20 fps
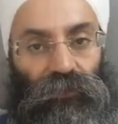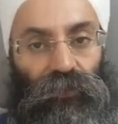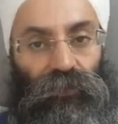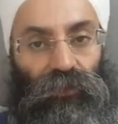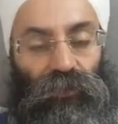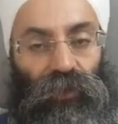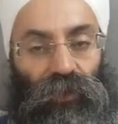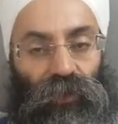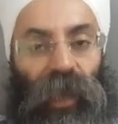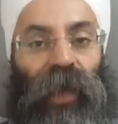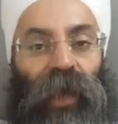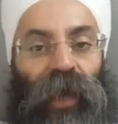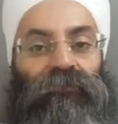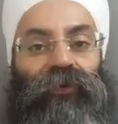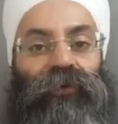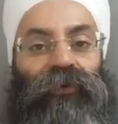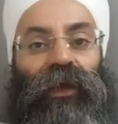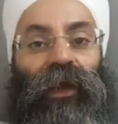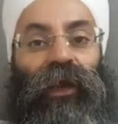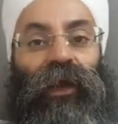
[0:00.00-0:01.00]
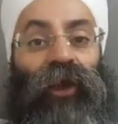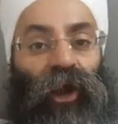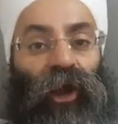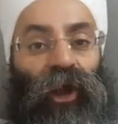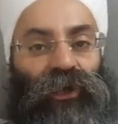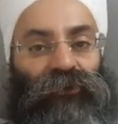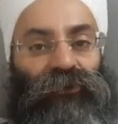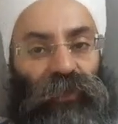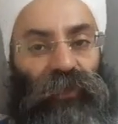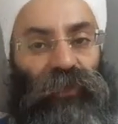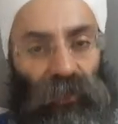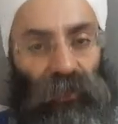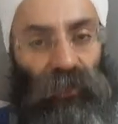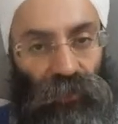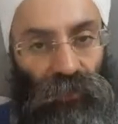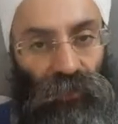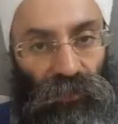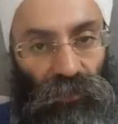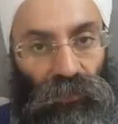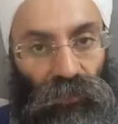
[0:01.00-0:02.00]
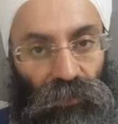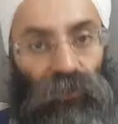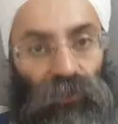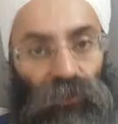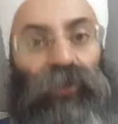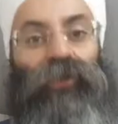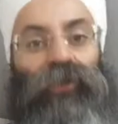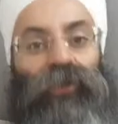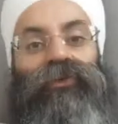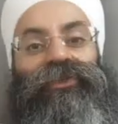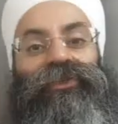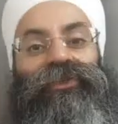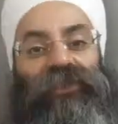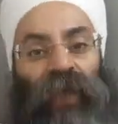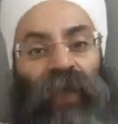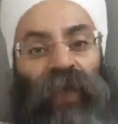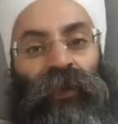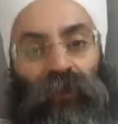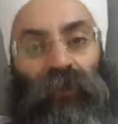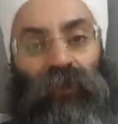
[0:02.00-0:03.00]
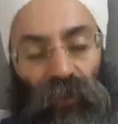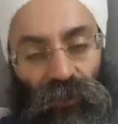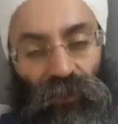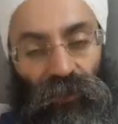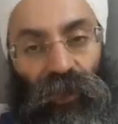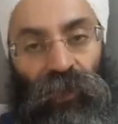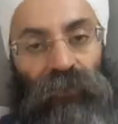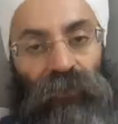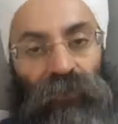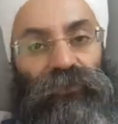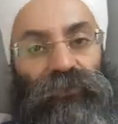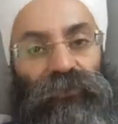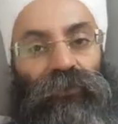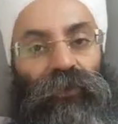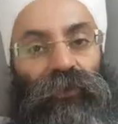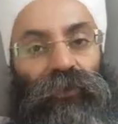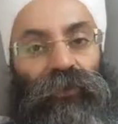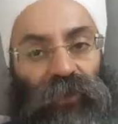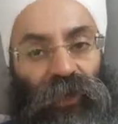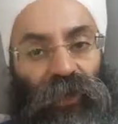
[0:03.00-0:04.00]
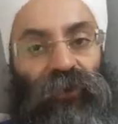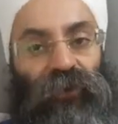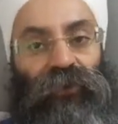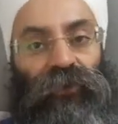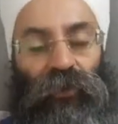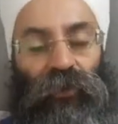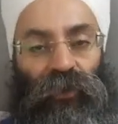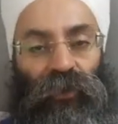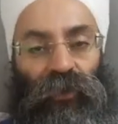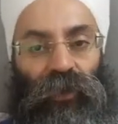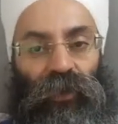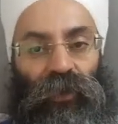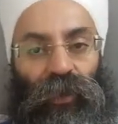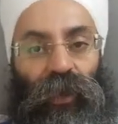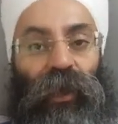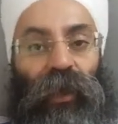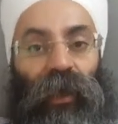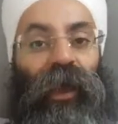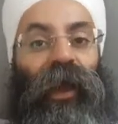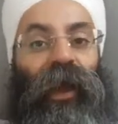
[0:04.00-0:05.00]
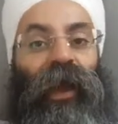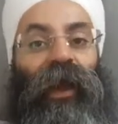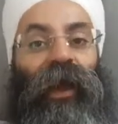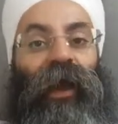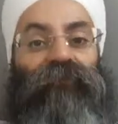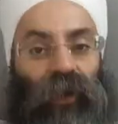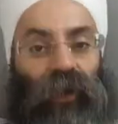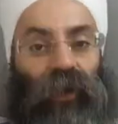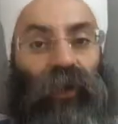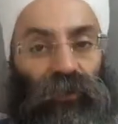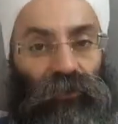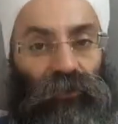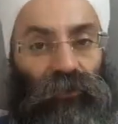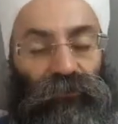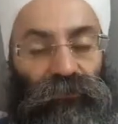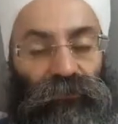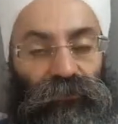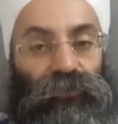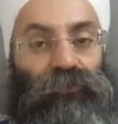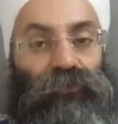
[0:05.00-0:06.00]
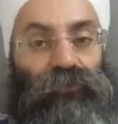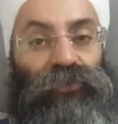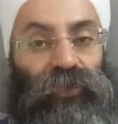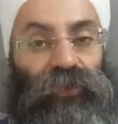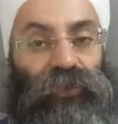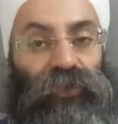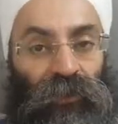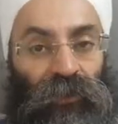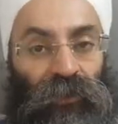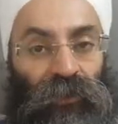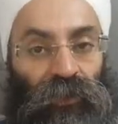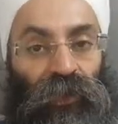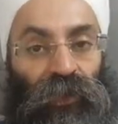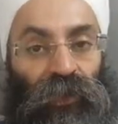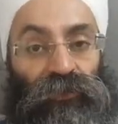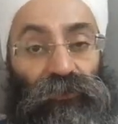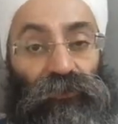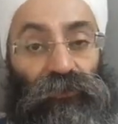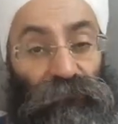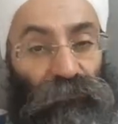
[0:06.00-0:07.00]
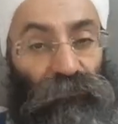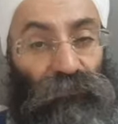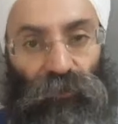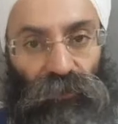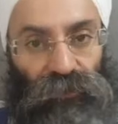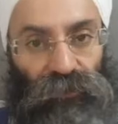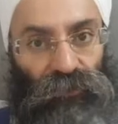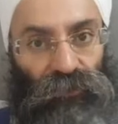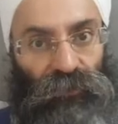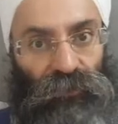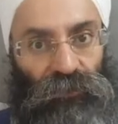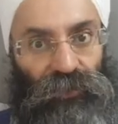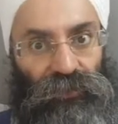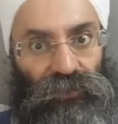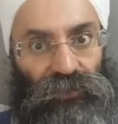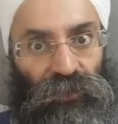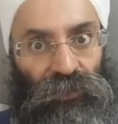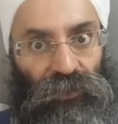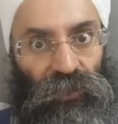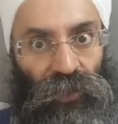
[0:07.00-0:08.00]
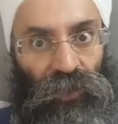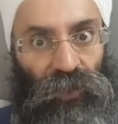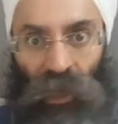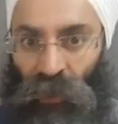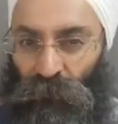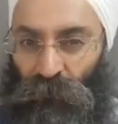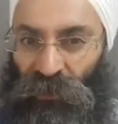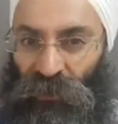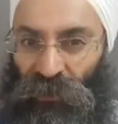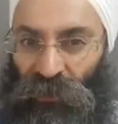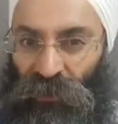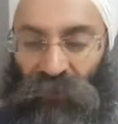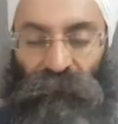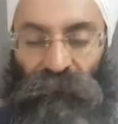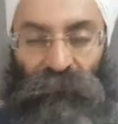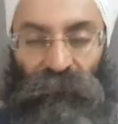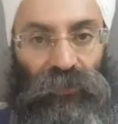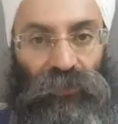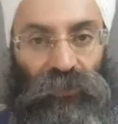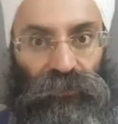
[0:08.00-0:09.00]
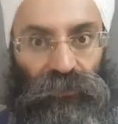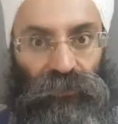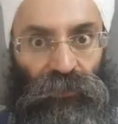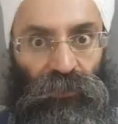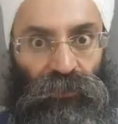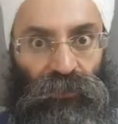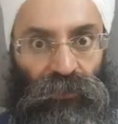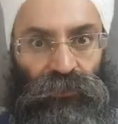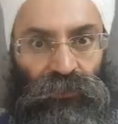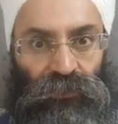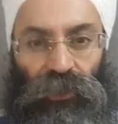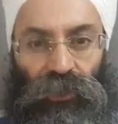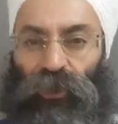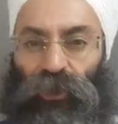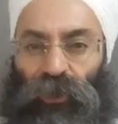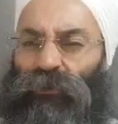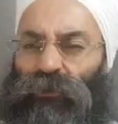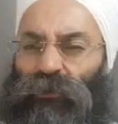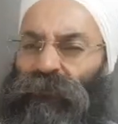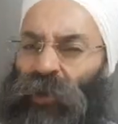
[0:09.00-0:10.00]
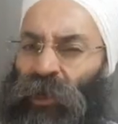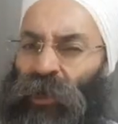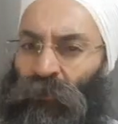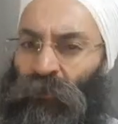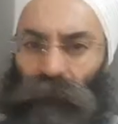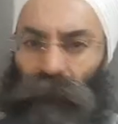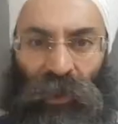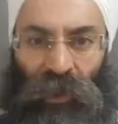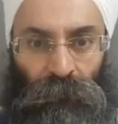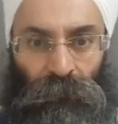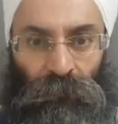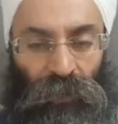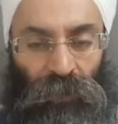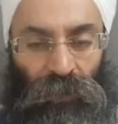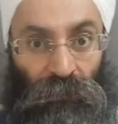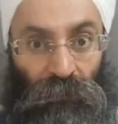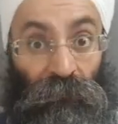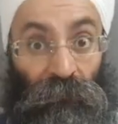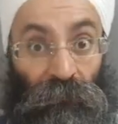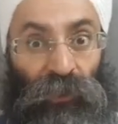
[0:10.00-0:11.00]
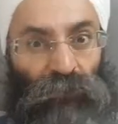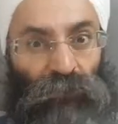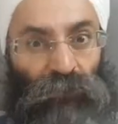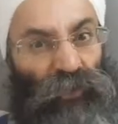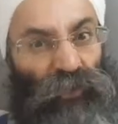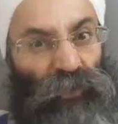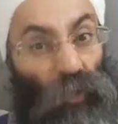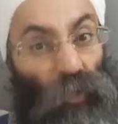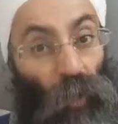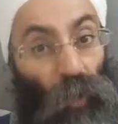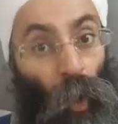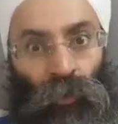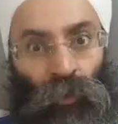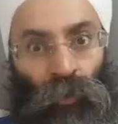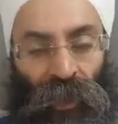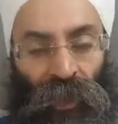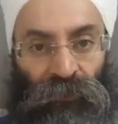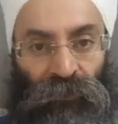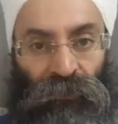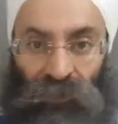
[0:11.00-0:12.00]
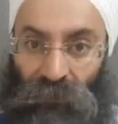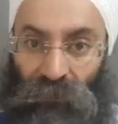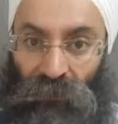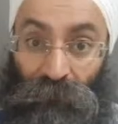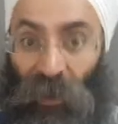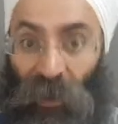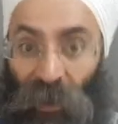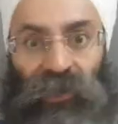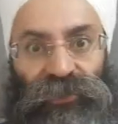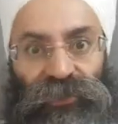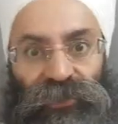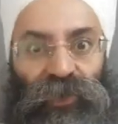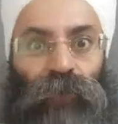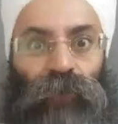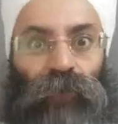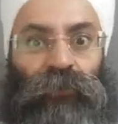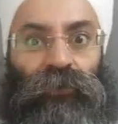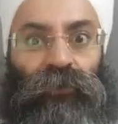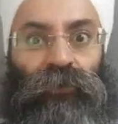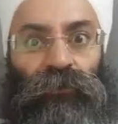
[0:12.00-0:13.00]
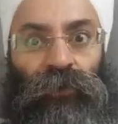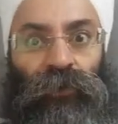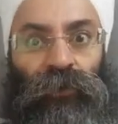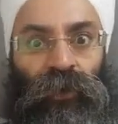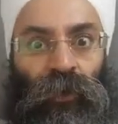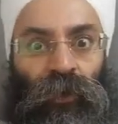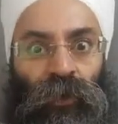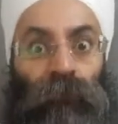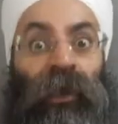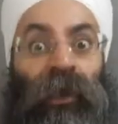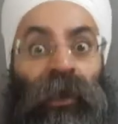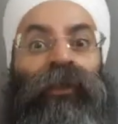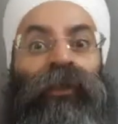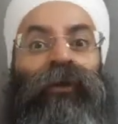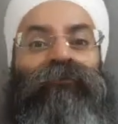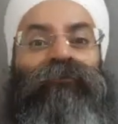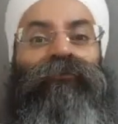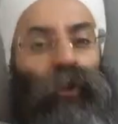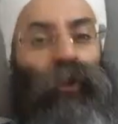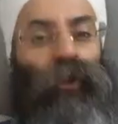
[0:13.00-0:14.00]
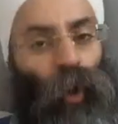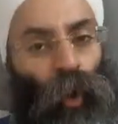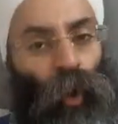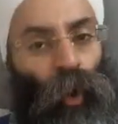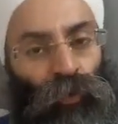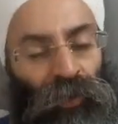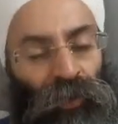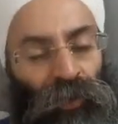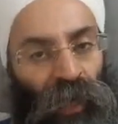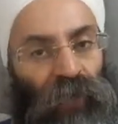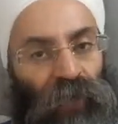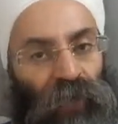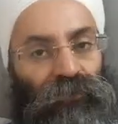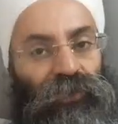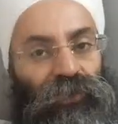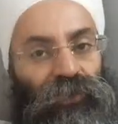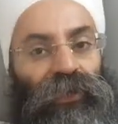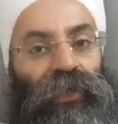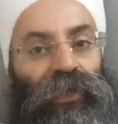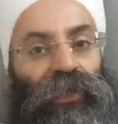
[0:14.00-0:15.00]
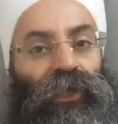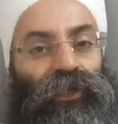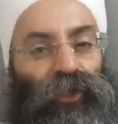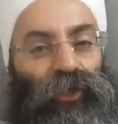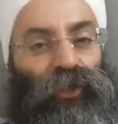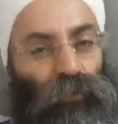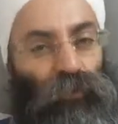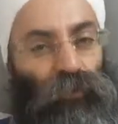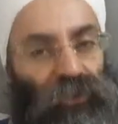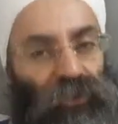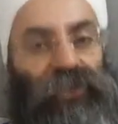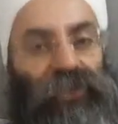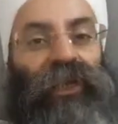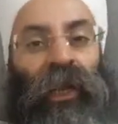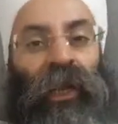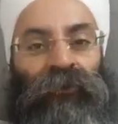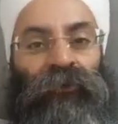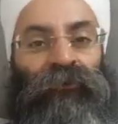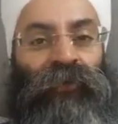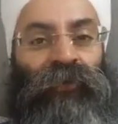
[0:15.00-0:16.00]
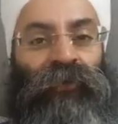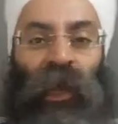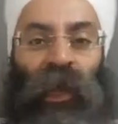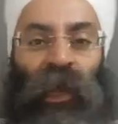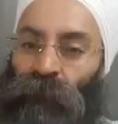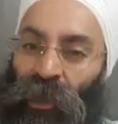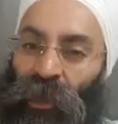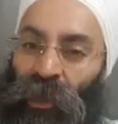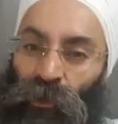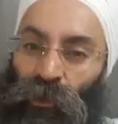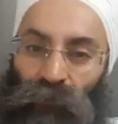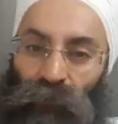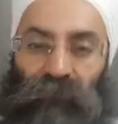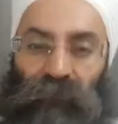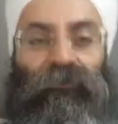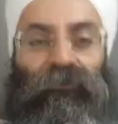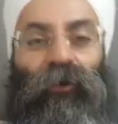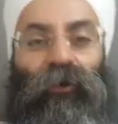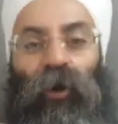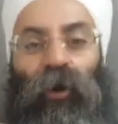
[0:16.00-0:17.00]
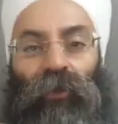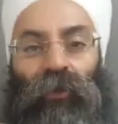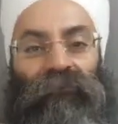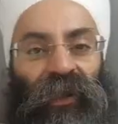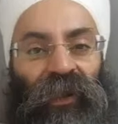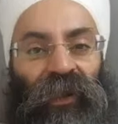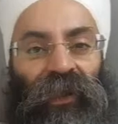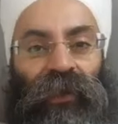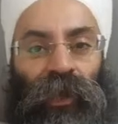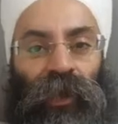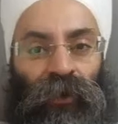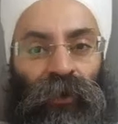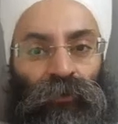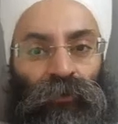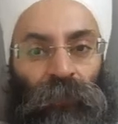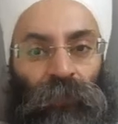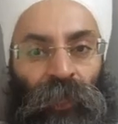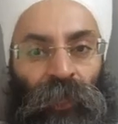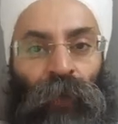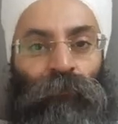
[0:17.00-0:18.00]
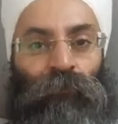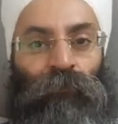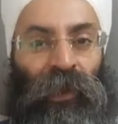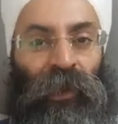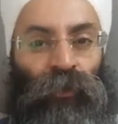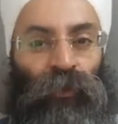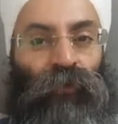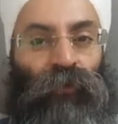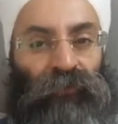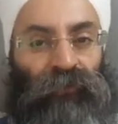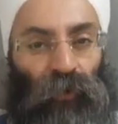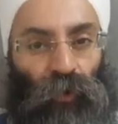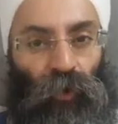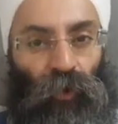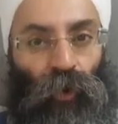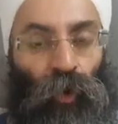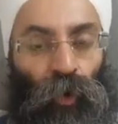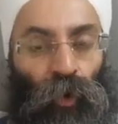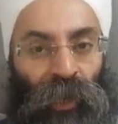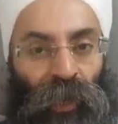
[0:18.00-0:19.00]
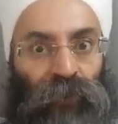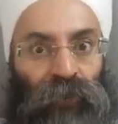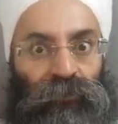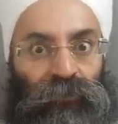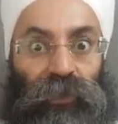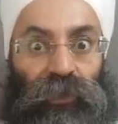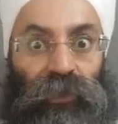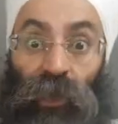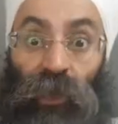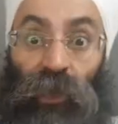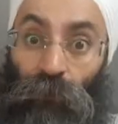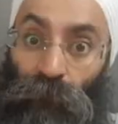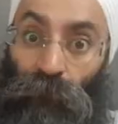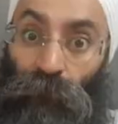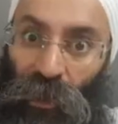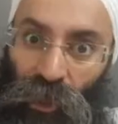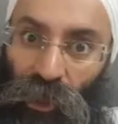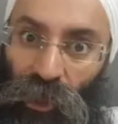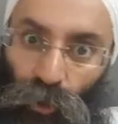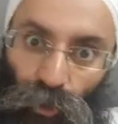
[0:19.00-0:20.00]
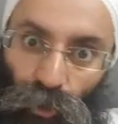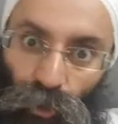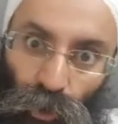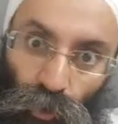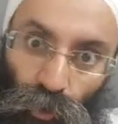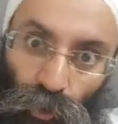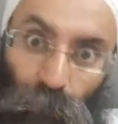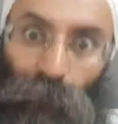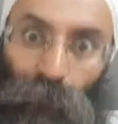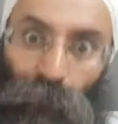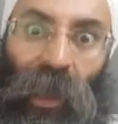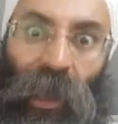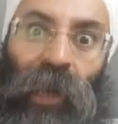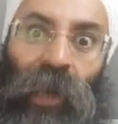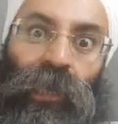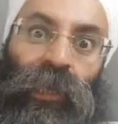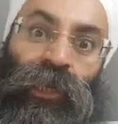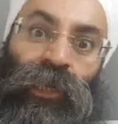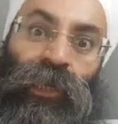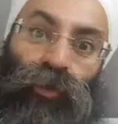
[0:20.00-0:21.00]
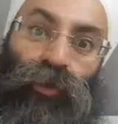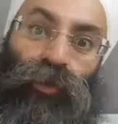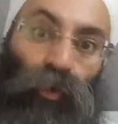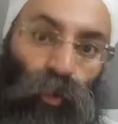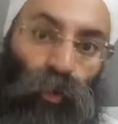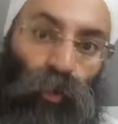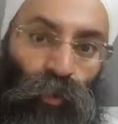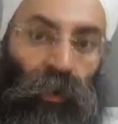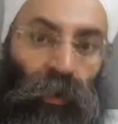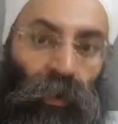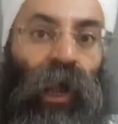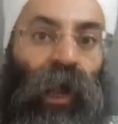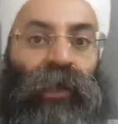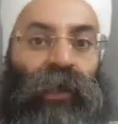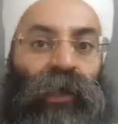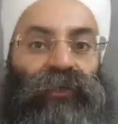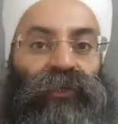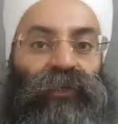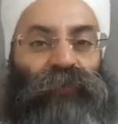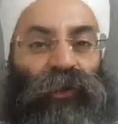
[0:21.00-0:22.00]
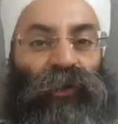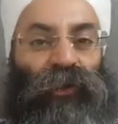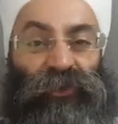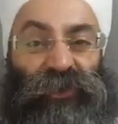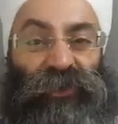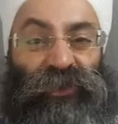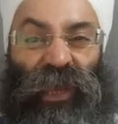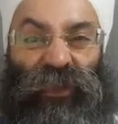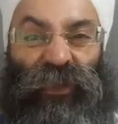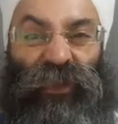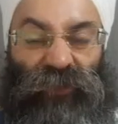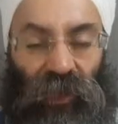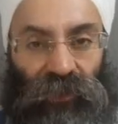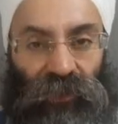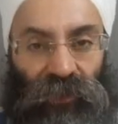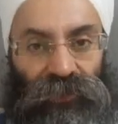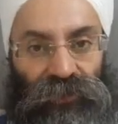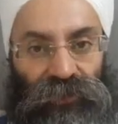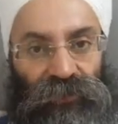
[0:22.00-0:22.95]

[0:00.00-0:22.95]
Have courage to stand against the tyranny. Have courage to stand against the falsehoodness. And believe me, Satsangaji, you will find many people, many of your own actually backstab you. Many of your own actually do your slandering and make you fell down. Many of your own actually make you look bad into your own eyes because they're jealous,